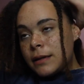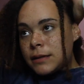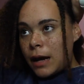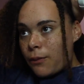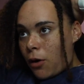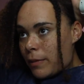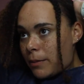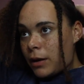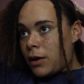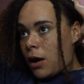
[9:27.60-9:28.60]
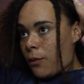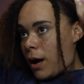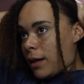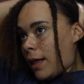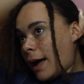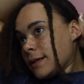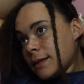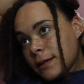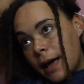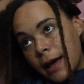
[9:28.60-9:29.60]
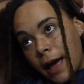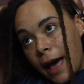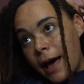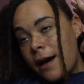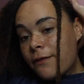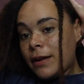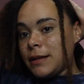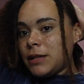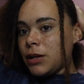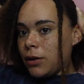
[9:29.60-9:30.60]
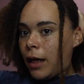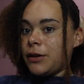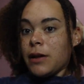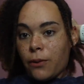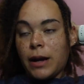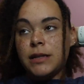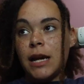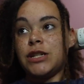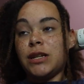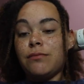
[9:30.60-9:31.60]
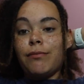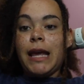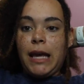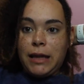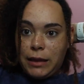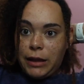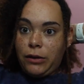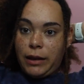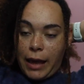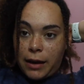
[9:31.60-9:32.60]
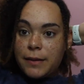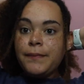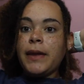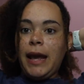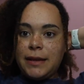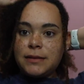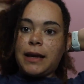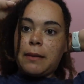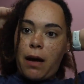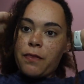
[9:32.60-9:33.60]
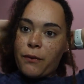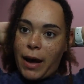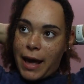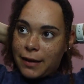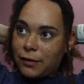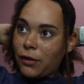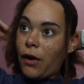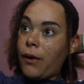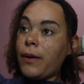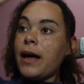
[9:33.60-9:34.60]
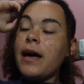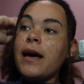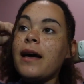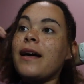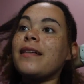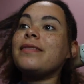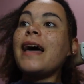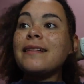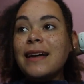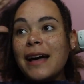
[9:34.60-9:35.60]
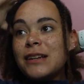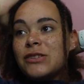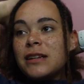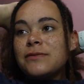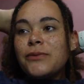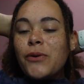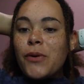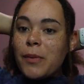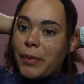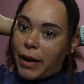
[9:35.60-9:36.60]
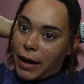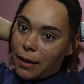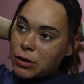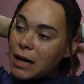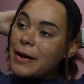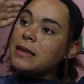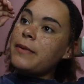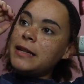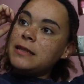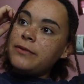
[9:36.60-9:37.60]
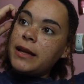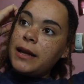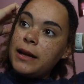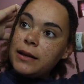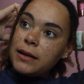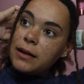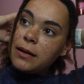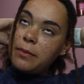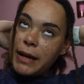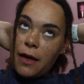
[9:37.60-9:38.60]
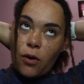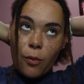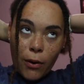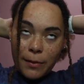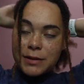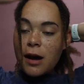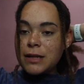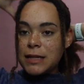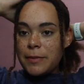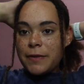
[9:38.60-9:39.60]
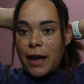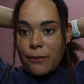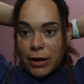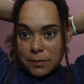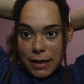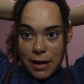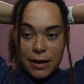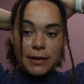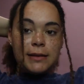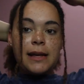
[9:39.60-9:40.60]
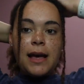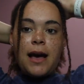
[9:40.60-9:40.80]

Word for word: so I won't be able to know what classes I have until I do that orientation in literally like, it's like a month away. So that's kind of stressful, but I'm trying to make the best of it. But yeah, the whole point of me talking to you guys about that was because